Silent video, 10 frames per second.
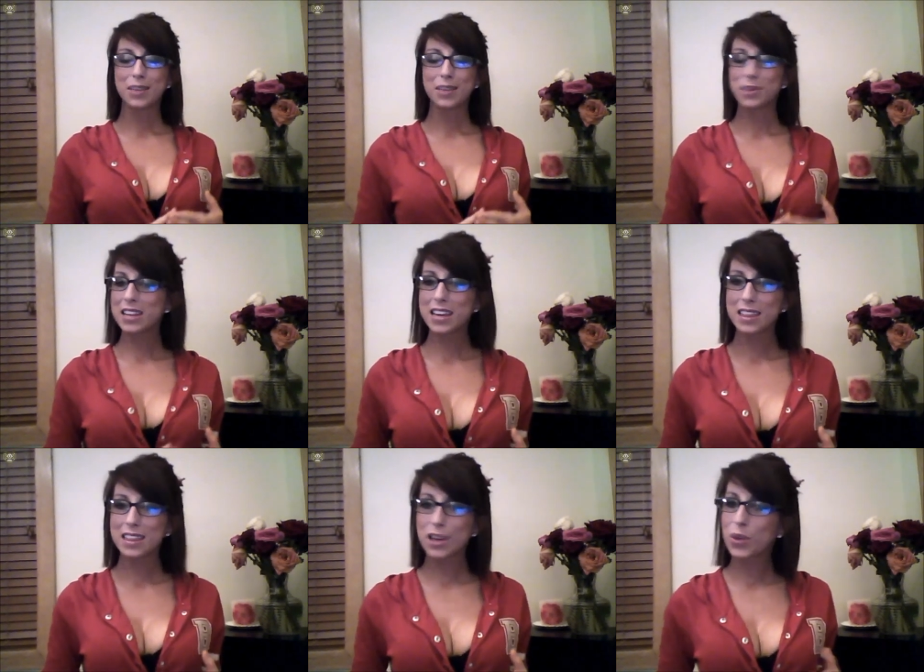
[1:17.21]
Really,
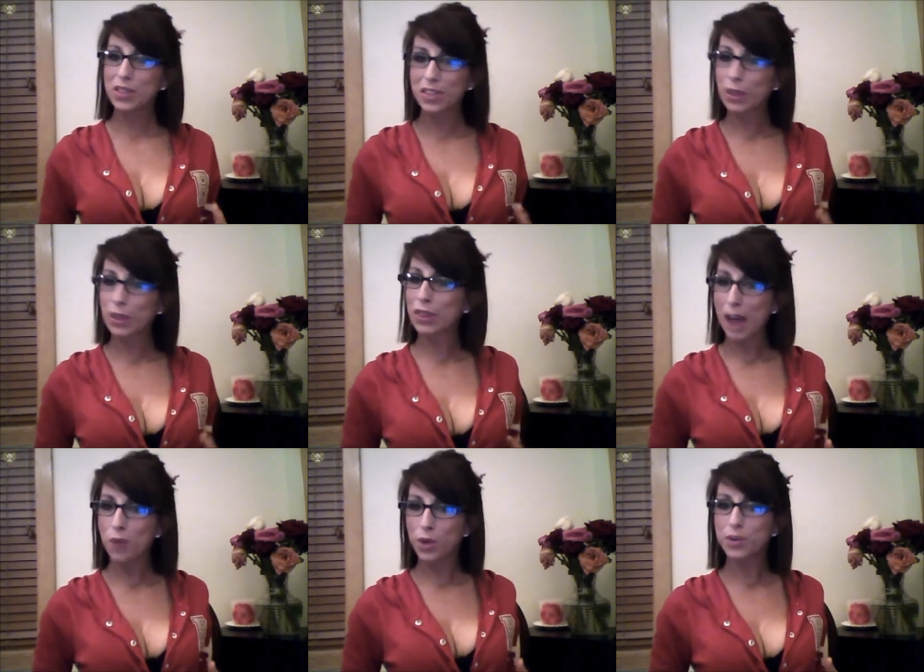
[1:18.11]
the only thing
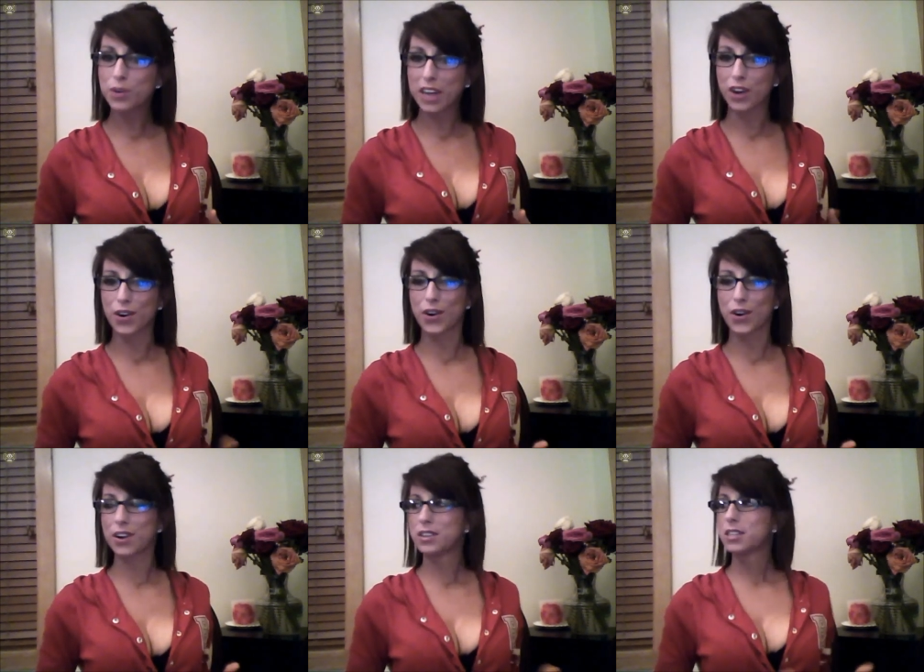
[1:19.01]
that will get
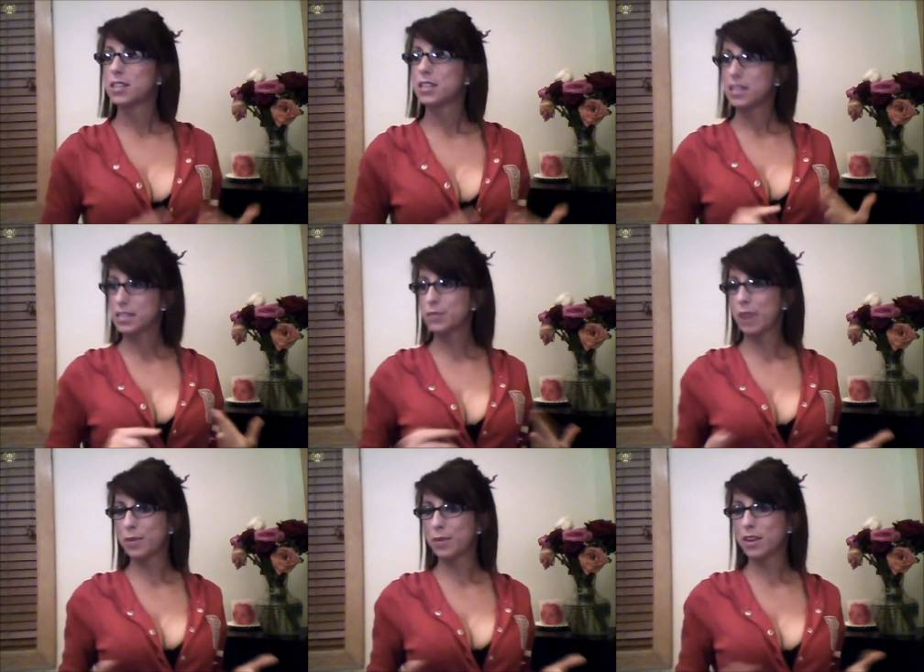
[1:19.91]
her is
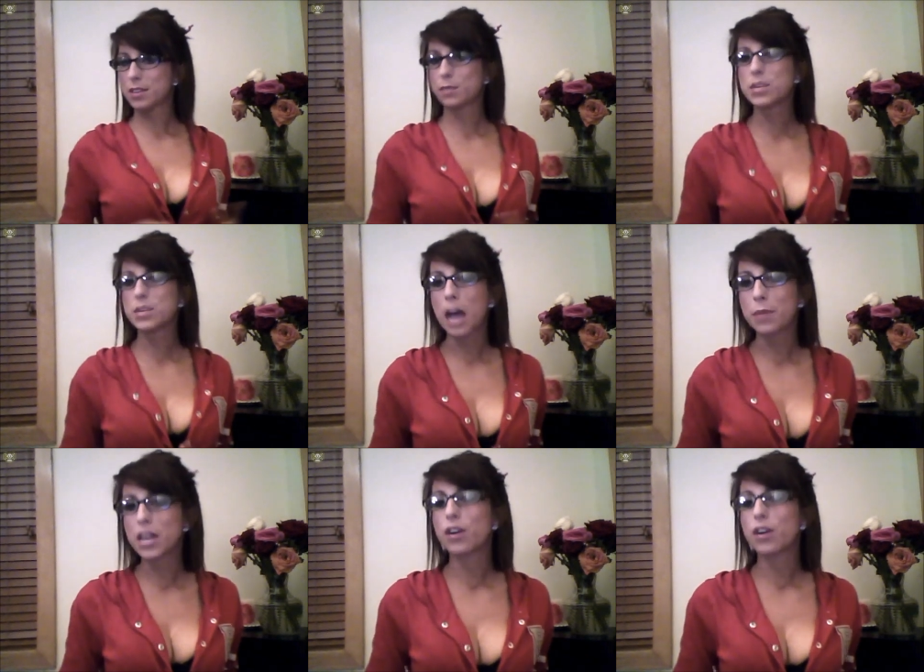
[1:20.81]
maybe some
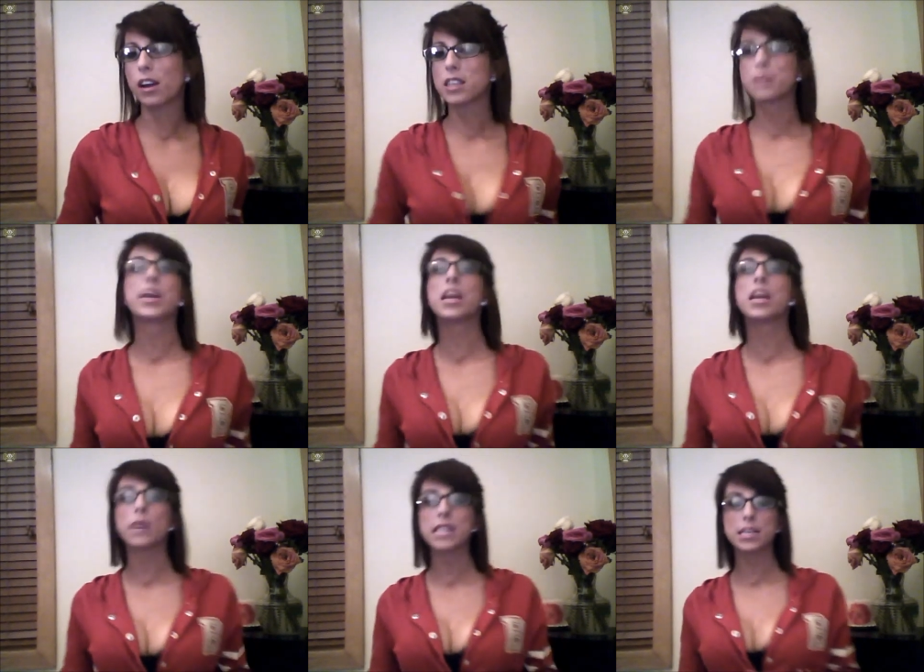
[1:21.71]
diamond earrings. But
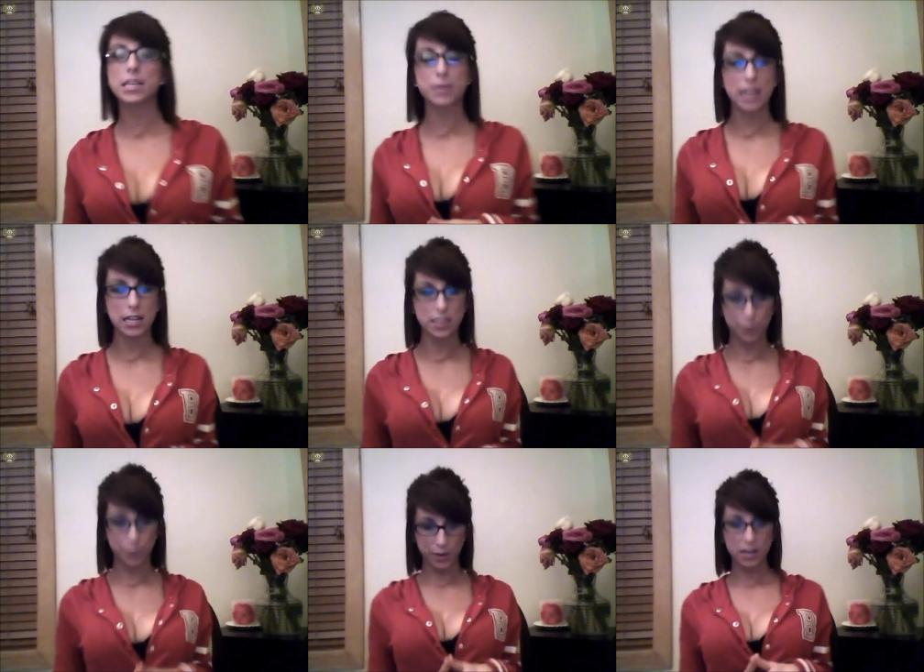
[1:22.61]
anyways, that's besides the
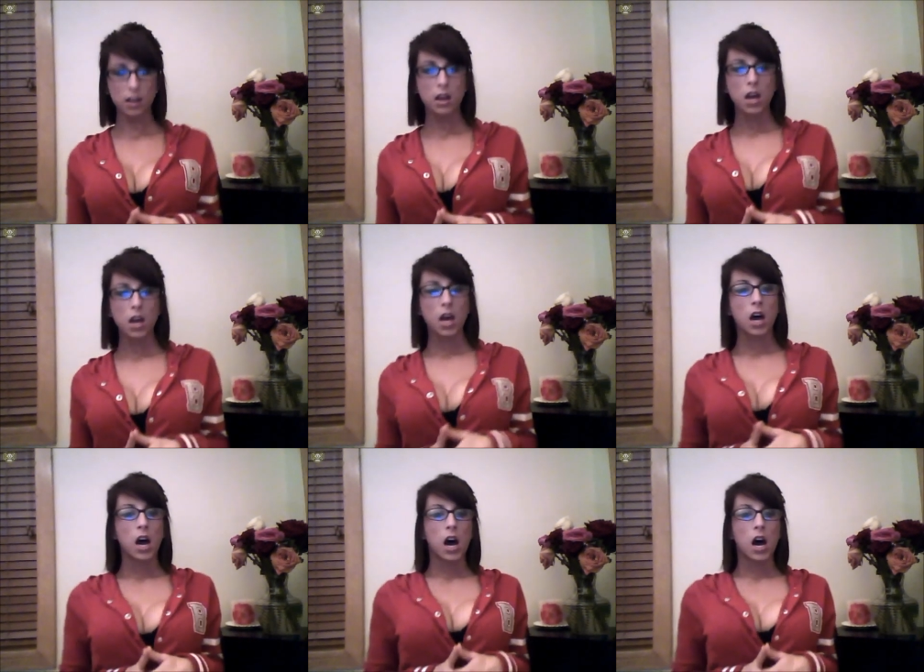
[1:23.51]
point.
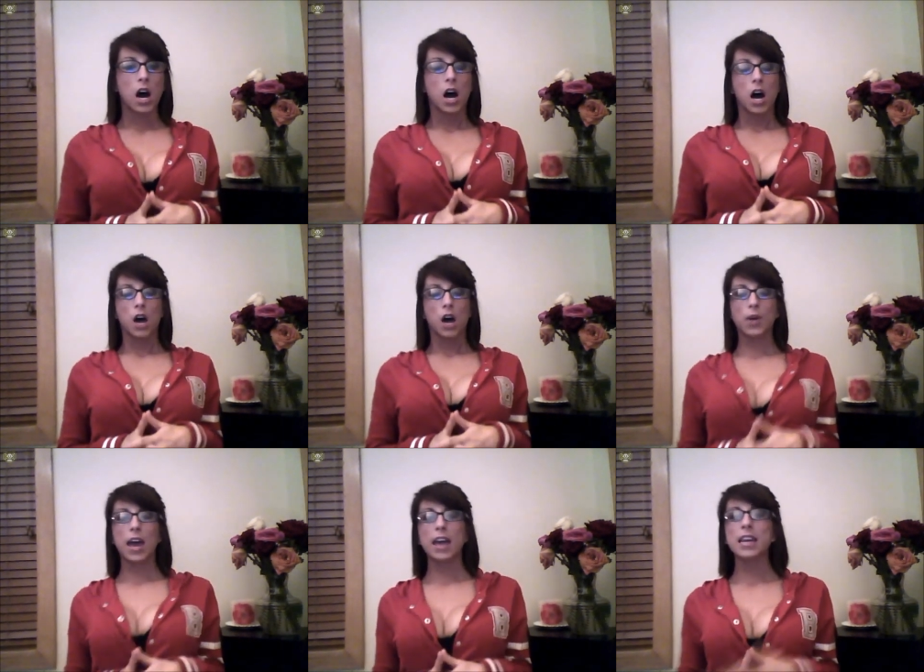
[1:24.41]

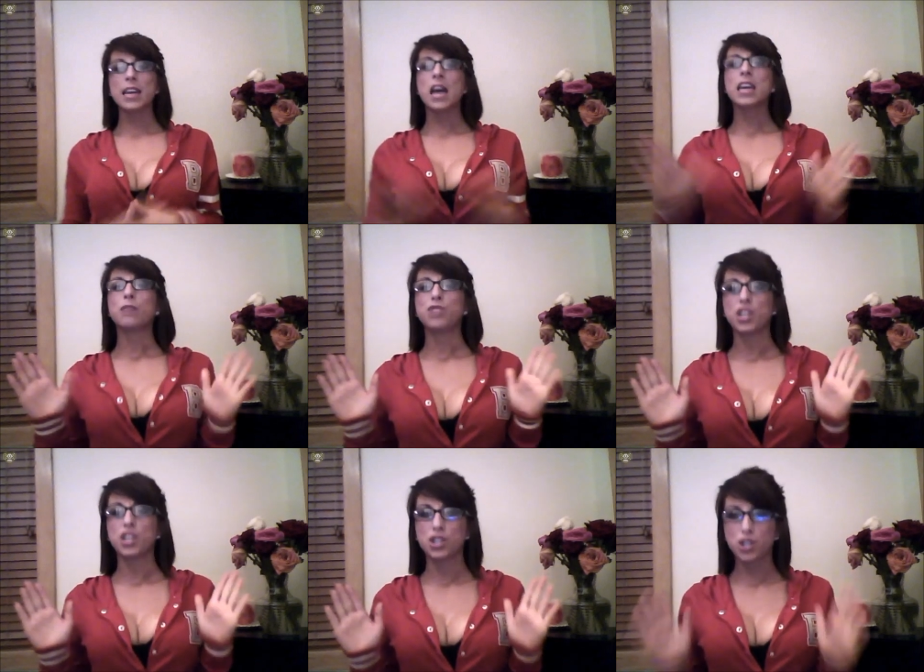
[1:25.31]
Okay, and I am
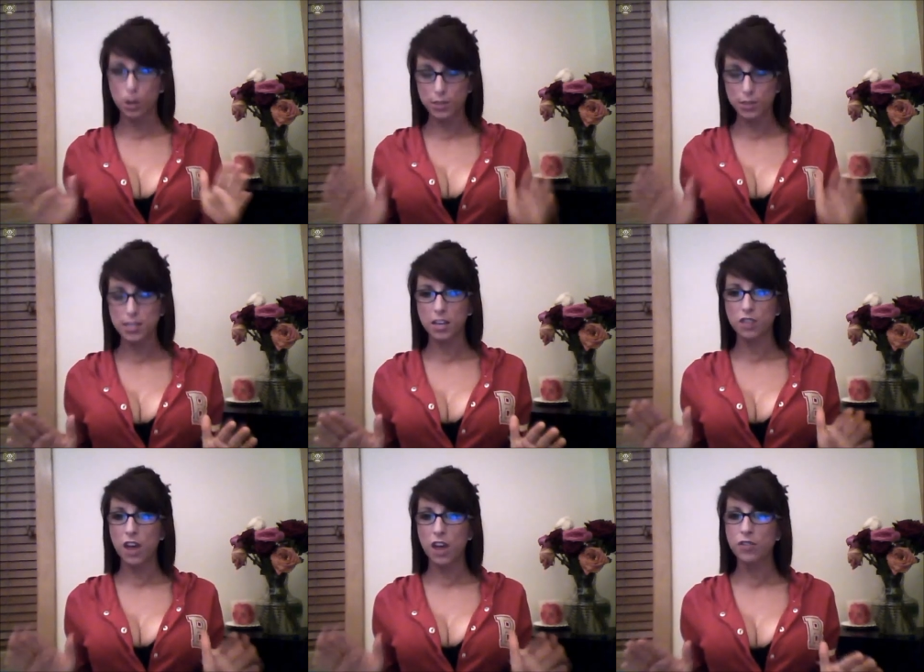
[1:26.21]
just so sick
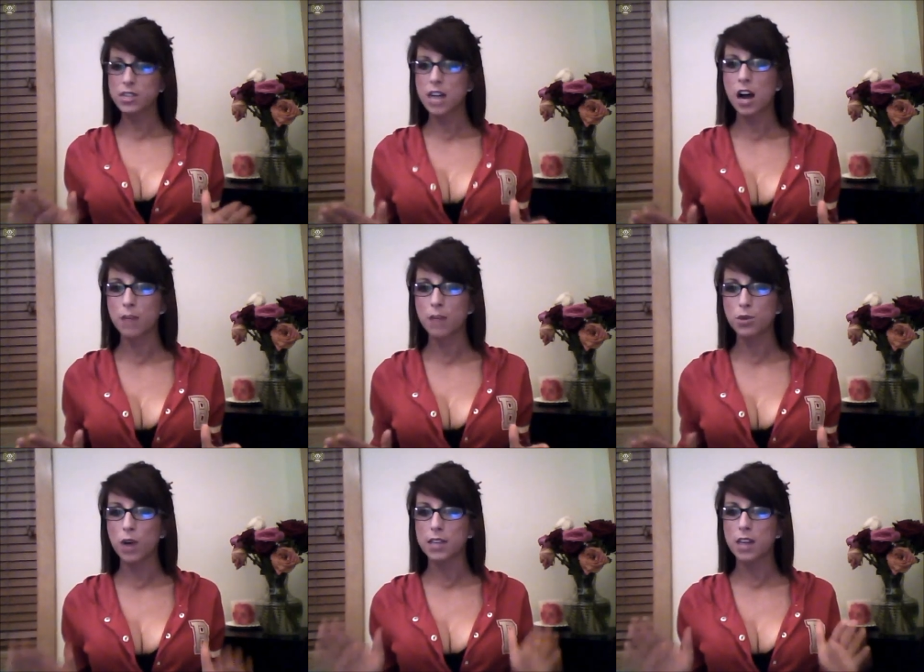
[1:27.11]
of every time
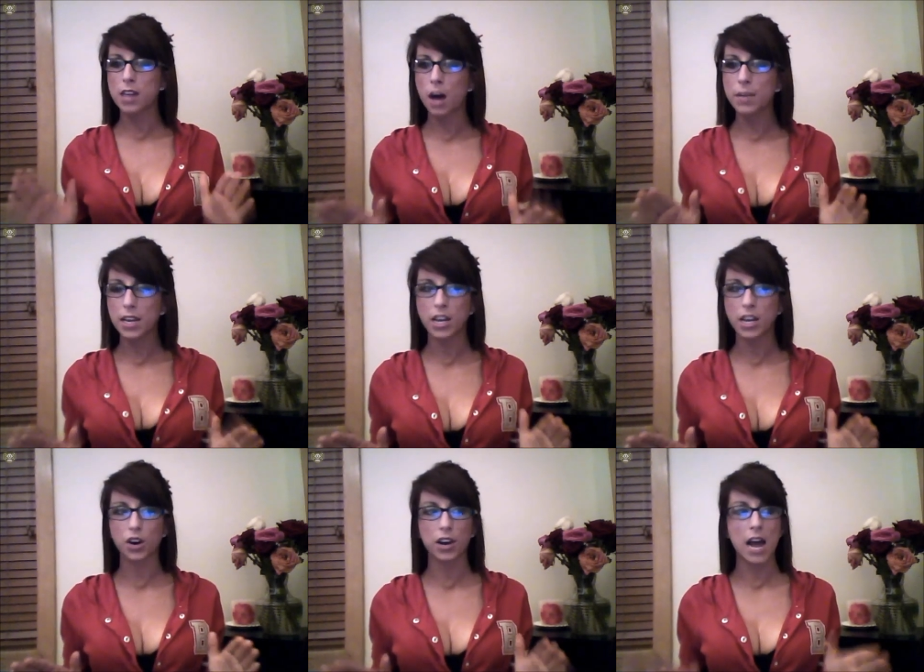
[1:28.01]
you guys come in
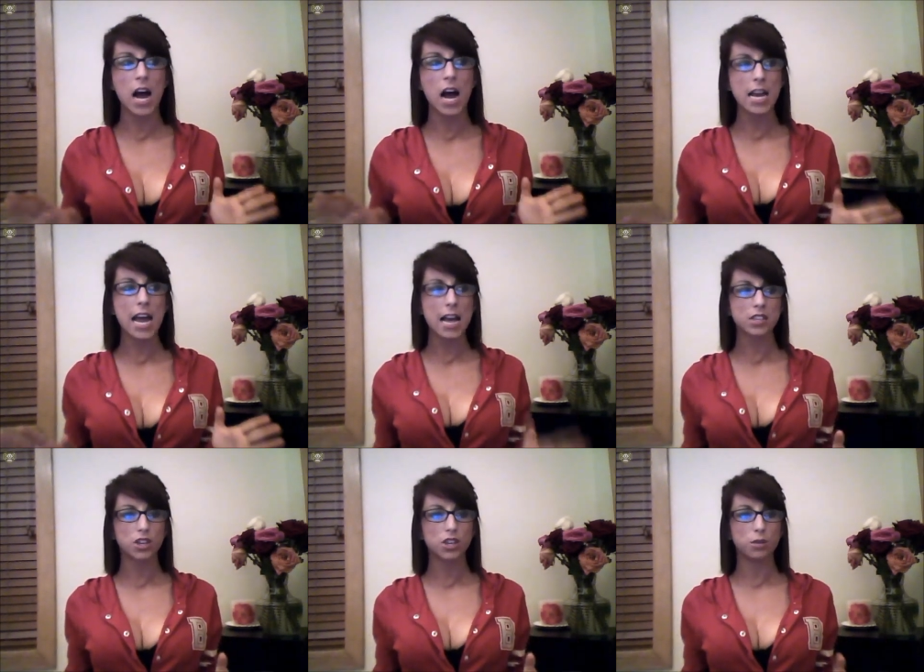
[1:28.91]
here and I
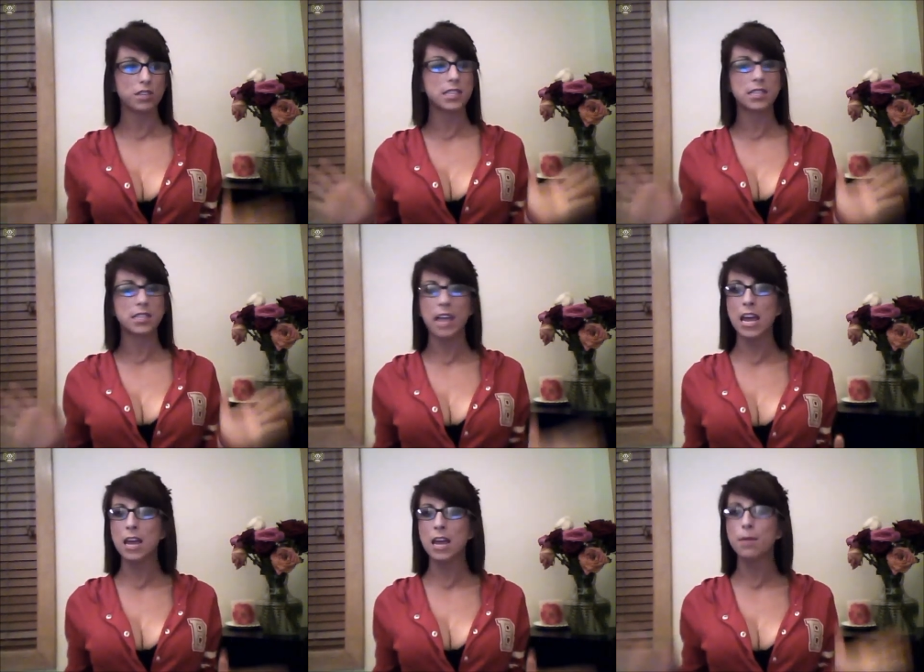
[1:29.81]
ask you the
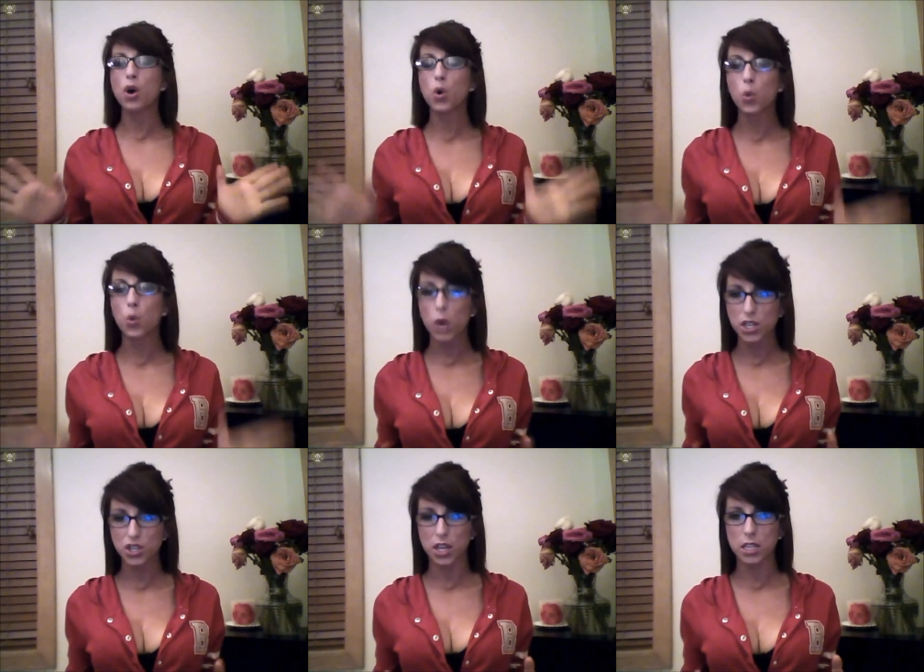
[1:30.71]
same
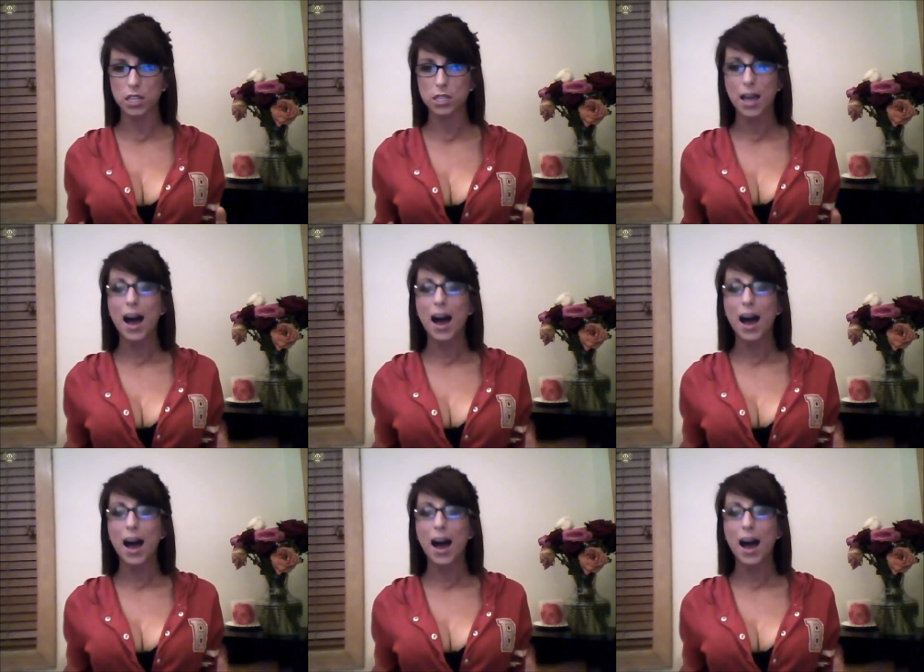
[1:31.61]
questions,